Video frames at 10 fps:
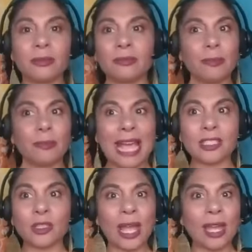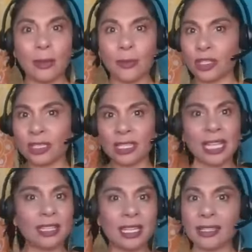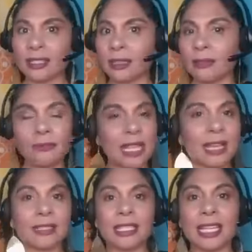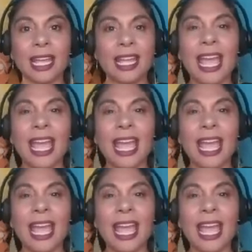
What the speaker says: pass away, they would just clean the desk next day.